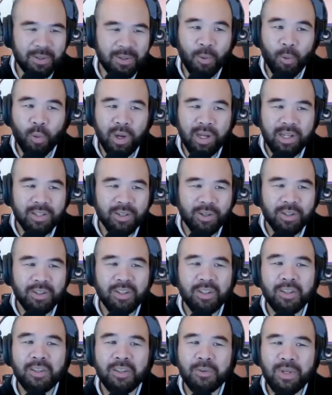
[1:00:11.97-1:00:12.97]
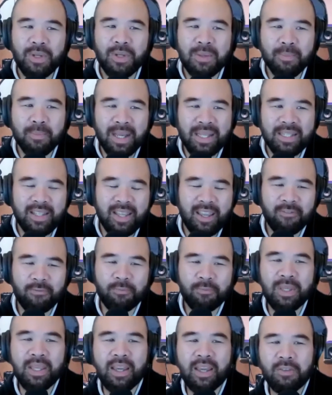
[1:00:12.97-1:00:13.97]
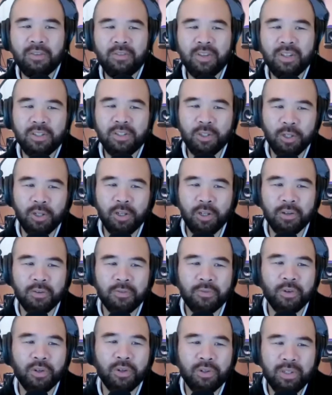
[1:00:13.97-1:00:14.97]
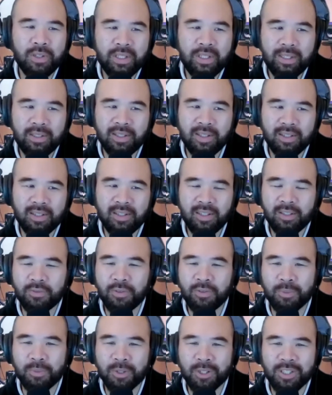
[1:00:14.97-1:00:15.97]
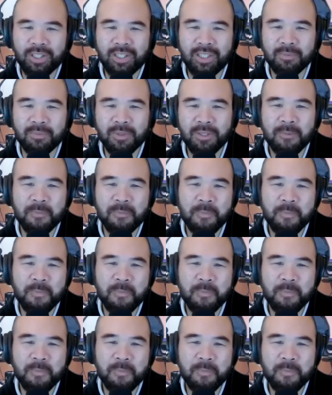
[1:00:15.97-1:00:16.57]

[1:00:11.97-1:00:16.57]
what are the 3 must-have behaviors you look for in successful project teams?